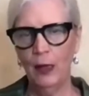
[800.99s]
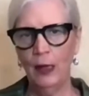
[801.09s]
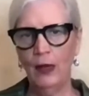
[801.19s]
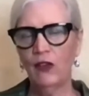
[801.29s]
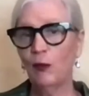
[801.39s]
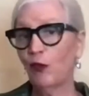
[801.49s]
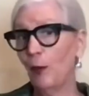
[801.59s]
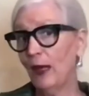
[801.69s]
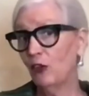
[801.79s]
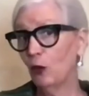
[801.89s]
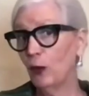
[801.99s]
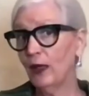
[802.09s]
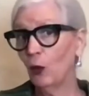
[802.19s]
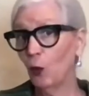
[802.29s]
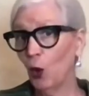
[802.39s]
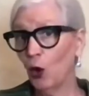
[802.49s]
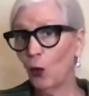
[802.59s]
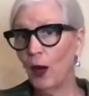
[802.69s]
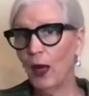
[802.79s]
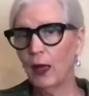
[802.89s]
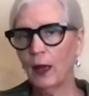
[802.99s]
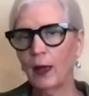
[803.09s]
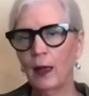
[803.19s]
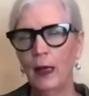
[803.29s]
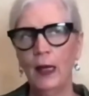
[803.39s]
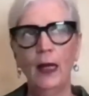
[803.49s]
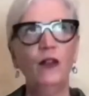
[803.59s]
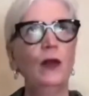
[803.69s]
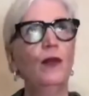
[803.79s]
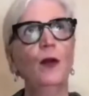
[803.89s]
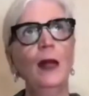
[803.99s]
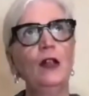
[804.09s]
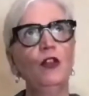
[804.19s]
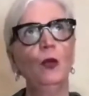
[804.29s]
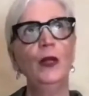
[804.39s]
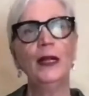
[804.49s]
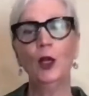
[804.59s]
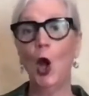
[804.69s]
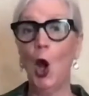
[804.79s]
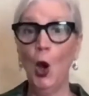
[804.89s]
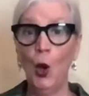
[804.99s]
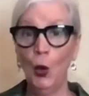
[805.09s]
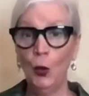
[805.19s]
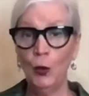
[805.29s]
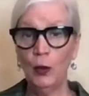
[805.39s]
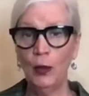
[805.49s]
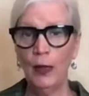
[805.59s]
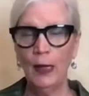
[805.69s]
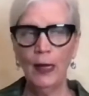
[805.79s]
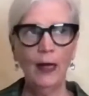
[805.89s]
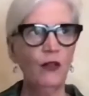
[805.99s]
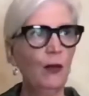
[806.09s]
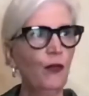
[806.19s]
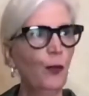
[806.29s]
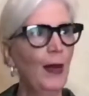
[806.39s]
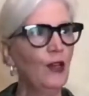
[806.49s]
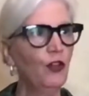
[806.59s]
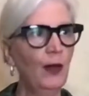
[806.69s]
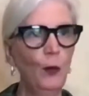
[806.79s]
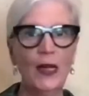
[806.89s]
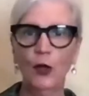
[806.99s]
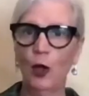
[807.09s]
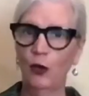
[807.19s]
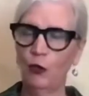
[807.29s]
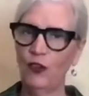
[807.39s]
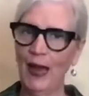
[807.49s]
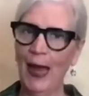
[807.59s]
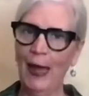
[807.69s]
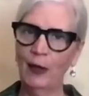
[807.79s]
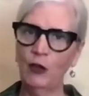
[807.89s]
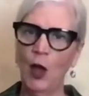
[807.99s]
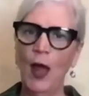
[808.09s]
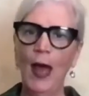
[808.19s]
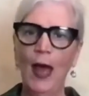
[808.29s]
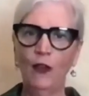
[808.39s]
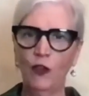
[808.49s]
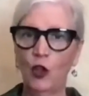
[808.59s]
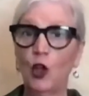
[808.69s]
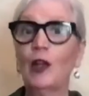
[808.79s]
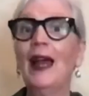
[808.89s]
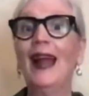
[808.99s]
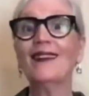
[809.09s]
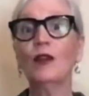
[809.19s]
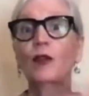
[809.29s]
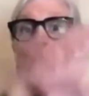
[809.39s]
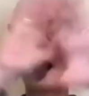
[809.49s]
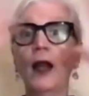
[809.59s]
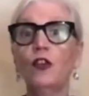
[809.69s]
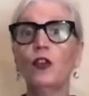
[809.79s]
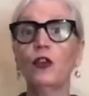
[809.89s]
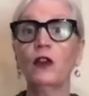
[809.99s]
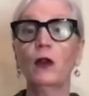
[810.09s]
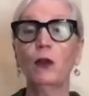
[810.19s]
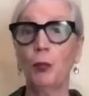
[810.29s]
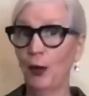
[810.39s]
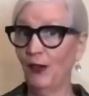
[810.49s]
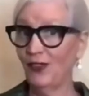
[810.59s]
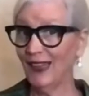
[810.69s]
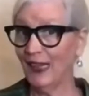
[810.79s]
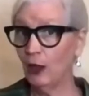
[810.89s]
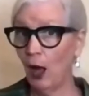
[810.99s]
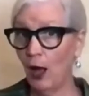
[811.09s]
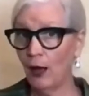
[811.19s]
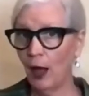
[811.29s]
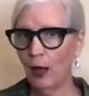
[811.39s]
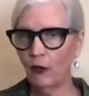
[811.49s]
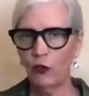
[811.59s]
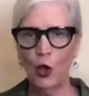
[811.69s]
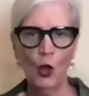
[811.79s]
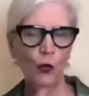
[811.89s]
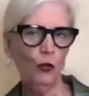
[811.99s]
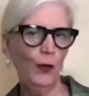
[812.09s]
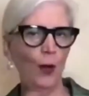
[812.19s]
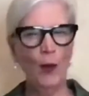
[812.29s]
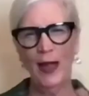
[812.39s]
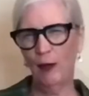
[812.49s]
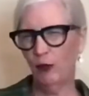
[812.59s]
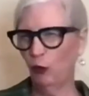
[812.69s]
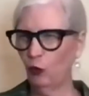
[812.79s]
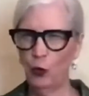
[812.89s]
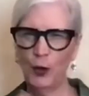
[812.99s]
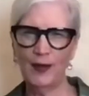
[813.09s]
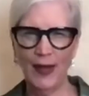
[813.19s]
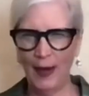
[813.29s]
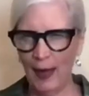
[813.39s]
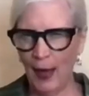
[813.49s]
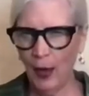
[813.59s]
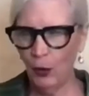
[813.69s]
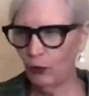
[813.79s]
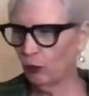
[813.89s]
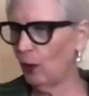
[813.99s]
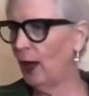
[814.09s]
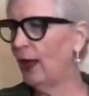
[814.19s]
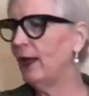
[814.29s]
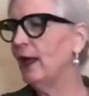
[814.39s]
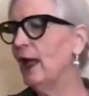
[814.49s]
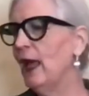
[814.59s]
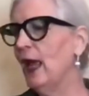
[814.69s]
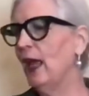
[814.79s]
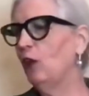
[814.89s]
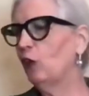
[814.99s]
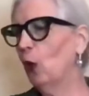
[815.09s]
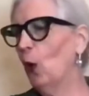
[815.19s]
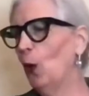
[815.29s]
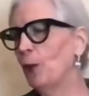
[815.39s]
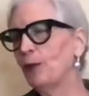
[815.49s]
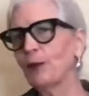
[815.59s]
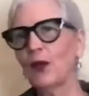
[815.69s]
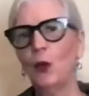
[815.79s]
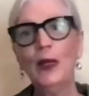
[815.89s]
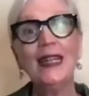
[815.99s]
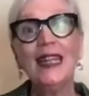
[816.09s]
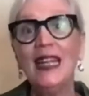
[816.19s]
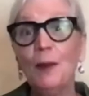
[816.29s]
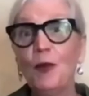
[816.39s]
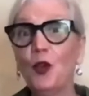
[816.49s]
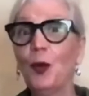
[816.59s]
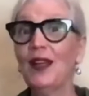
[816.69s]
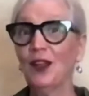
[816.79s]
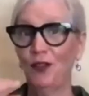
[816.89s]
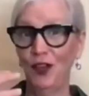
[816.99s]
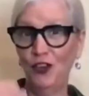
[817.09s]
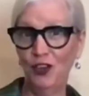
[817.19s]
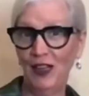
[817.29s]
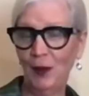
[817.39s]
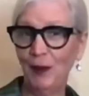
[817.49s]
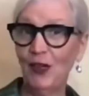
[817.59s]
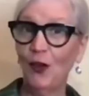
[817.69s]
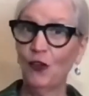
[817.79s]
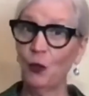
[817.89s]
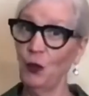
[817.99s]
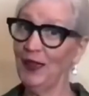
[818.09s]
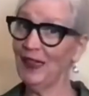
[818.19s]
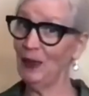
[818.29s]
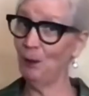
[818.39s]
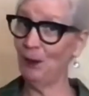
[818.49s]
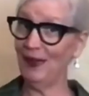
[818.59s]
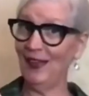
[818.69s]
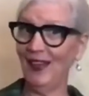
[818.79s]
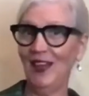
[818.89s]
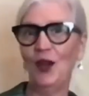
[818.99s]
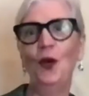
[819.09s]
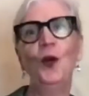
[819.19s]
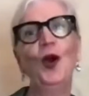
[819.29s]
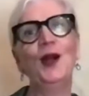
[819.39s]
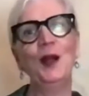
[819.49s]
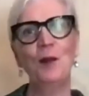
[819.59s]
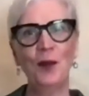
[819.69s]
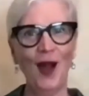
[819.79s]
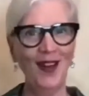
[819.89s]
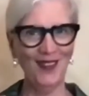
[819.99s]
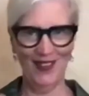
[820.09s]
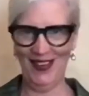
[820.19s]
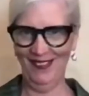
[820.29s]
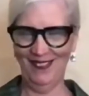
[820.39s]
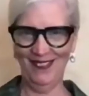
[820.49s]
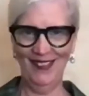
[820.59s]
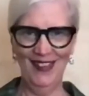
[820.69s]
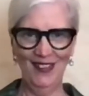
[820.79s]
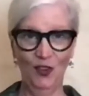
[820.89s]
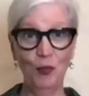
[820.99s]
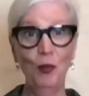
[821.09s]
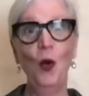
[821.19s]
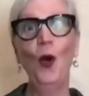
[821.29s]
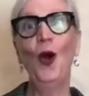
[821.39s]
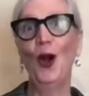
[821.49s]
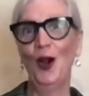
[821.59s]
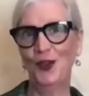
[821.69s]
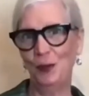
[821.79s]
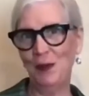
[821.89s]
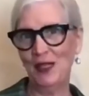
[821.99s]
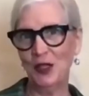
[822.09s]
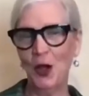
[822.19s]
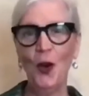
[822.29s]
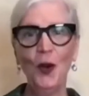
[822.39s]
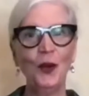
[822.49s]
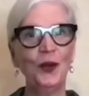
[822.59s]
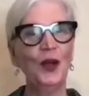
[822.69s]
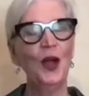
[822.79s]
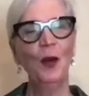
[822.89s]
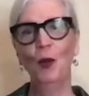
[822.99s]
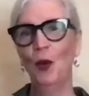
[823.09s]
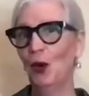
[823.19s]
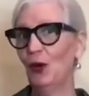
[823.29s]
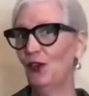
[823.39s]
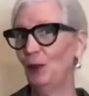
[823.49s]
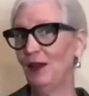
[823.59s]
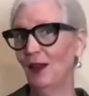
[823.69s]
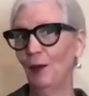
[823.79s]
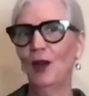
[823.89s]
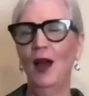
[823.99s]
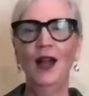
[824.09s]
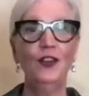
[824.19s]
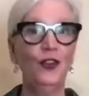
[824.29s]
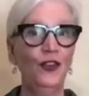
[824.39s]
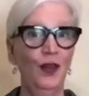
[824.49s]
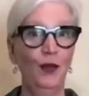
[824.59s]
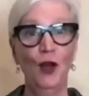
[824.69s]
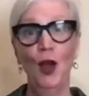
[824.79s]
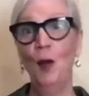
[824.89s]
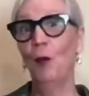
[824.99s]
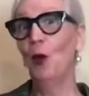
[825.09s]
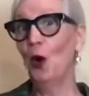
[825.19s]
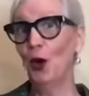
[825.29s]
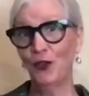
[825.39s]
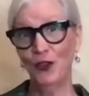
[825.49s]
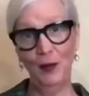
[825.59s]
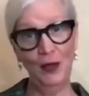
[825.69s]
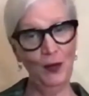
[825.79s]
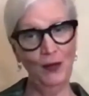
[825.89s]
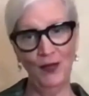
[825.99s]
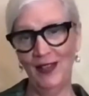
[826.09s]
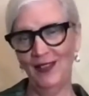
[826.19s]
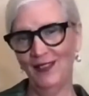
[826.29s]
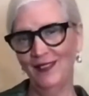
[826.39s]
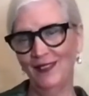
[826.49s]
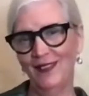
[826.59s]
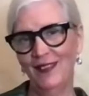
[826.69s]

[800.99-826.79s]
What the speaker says: It's information we can work with. It's information we can own. It's information that we can understand as the collective consciousness pressing in on us. So then we have to sort that out, right? And so we keep doing the visioning because we keep being a work in progress. There's more to be known, more to become conscious of, more to be revealed.